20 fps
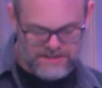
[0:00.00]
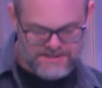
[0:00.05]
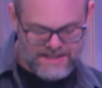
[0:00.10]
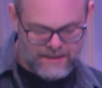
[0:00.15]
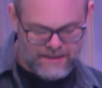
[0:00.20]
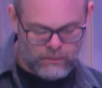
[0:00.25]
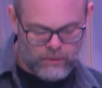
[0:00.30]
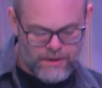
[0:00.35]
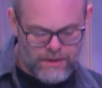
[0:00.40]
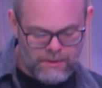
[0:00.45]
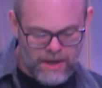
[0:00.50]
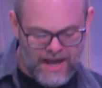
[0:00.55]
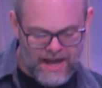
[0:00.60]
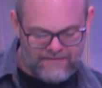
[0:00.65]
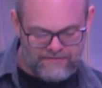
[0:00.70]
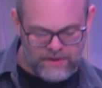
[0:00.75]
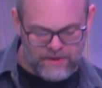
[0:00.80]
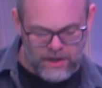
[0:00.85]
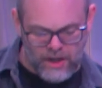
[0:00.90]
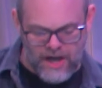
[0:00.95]
that we might
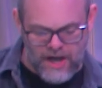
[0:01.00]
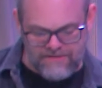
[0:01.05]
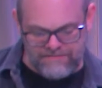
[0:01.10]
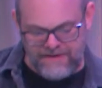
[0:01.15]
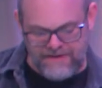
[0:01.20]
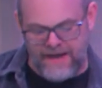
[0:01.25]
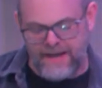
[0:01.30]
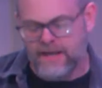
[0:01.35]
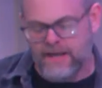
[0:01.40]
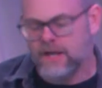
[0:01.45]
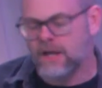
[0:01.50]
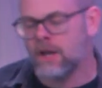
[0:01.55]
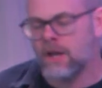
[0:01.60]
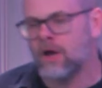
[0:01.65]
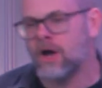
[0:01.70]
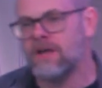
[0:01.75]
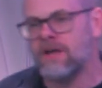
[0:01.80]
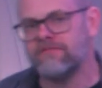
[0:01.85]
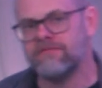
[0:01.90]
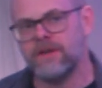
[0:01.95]
have life and
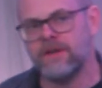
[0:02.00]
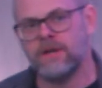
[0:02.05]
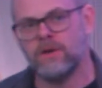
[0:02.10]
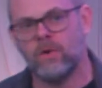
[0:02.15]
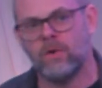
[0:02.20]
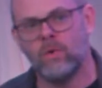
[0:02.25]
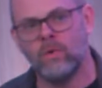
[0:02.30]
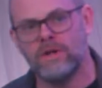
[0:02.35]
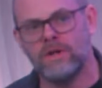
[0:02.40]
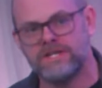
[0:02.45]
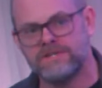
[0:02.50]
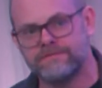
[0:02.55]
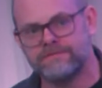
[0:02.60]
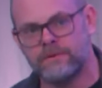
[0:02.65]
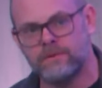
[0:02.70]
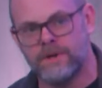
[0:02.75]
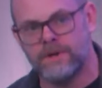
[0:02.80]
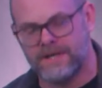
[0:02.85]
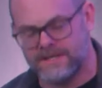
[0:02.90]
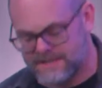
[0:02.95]
life in all its
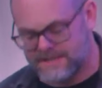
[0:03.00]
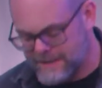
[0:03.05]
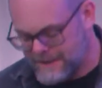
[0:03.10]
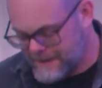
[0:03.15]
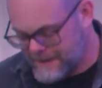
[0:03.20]
fullness.